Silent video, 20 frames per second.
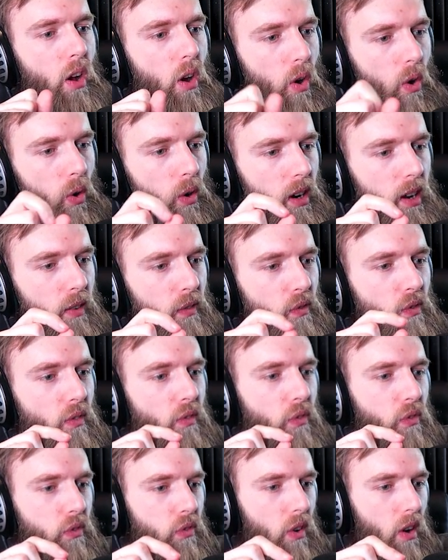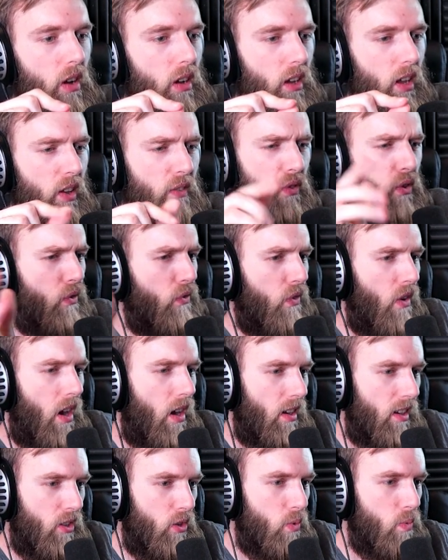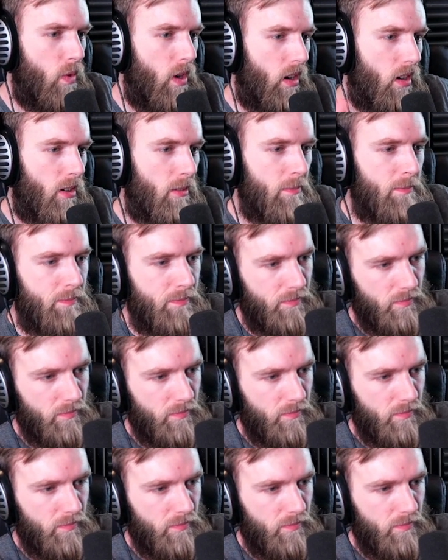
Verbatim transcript: or if, fall, if you fall into water,